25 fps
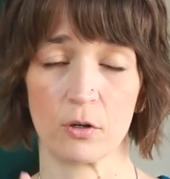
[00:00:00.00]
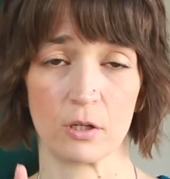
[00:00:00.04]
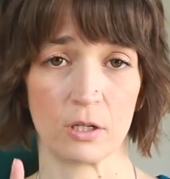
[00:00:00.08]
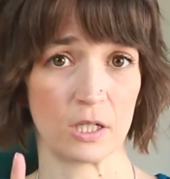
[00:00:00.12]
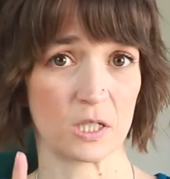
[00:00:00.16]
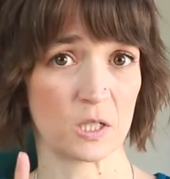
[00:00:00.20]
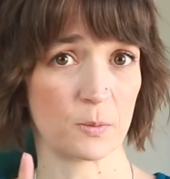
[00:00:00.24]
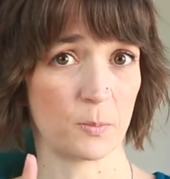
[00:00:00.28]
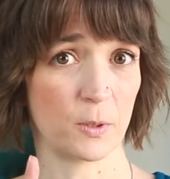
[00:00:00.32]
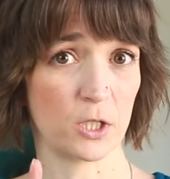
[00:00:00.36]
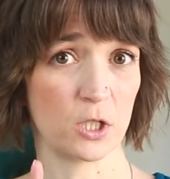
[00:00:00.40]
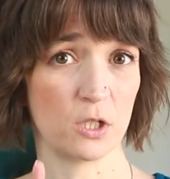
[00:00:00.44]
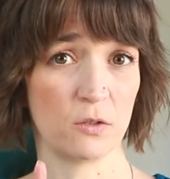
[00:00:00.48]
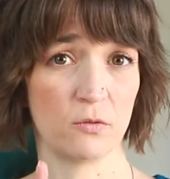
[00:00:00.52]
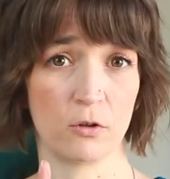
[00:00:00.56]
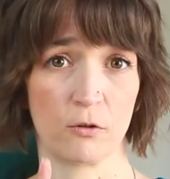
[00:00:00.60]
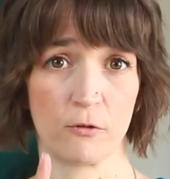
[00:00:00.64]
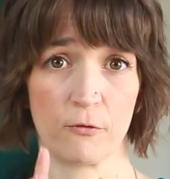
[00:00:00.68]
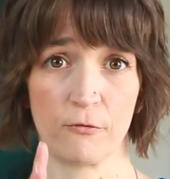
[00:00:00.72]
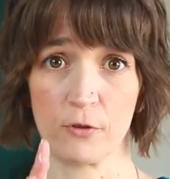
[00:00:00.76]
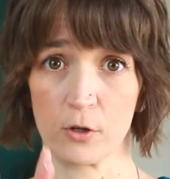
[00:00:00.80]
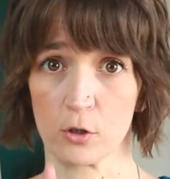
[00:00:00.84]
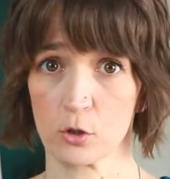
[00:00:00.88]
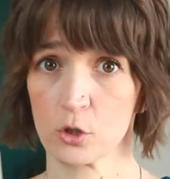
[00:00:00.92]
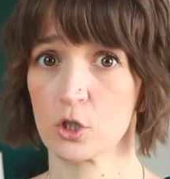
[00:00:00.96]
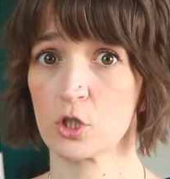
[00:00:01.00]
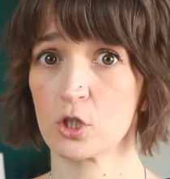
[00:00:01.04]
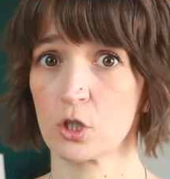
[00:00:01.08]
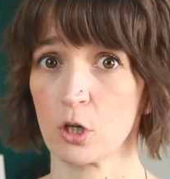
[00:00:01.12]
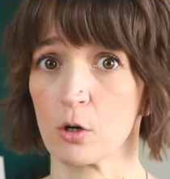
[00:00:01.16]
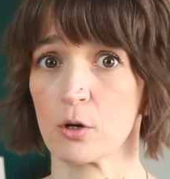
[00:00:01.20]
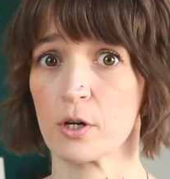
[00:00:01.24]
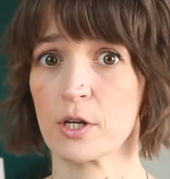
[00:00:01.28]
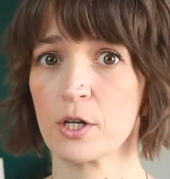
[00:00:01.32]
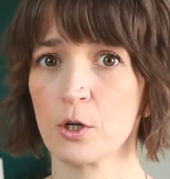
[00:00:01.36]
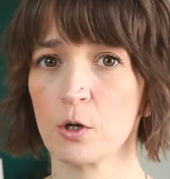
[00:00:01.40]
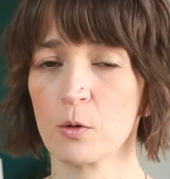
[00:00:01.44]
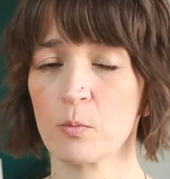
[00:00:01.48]
especially if you're first
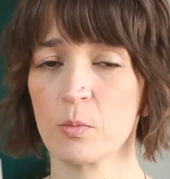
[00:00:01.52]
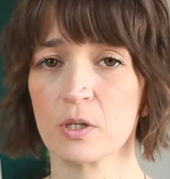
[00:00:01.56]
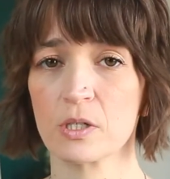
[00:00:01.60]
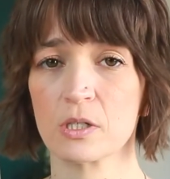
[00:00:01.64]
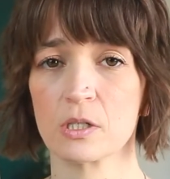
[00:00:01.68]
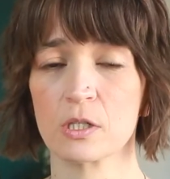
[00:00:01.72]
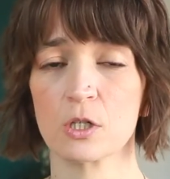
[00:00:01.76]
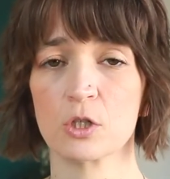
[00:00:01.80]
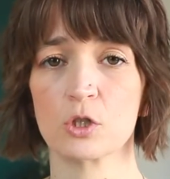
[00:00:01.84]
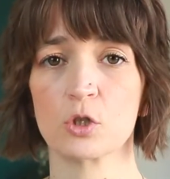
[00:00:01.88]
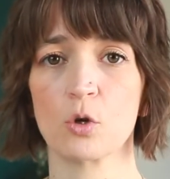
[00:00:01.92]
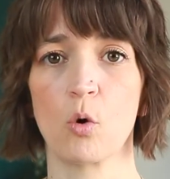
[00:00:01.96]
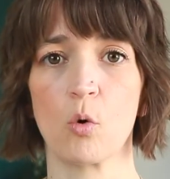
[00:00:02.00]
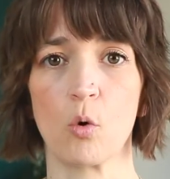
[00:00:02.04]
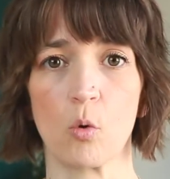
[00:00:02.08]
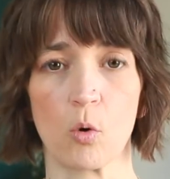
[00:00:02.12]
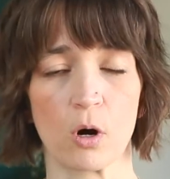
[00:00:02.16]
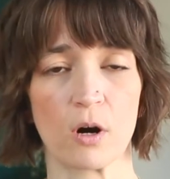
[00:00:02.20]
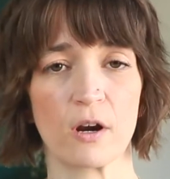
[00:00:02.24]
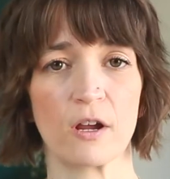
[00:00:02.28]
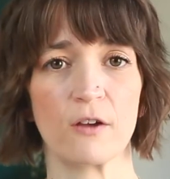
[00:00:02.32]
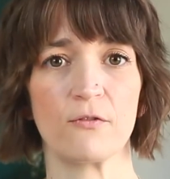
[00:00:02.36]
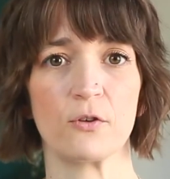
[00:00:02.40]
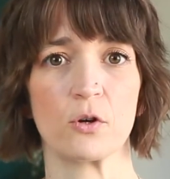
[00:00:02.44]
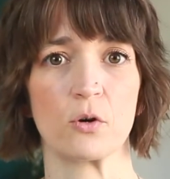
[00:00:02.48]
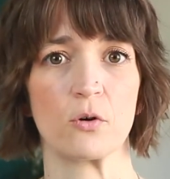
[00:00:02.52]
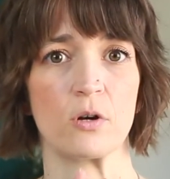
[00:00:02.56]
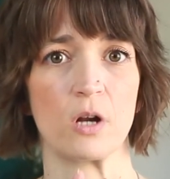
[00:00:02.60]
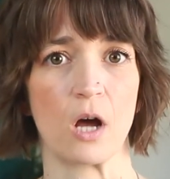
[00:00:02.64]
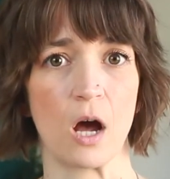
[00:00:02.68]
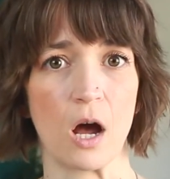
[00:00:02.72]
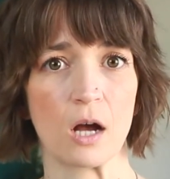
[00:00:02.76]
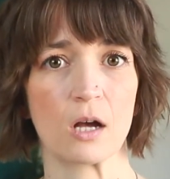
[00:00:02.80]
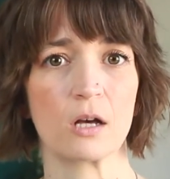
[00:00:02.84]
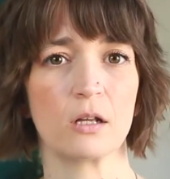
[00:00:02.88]
starting your business, or if you're not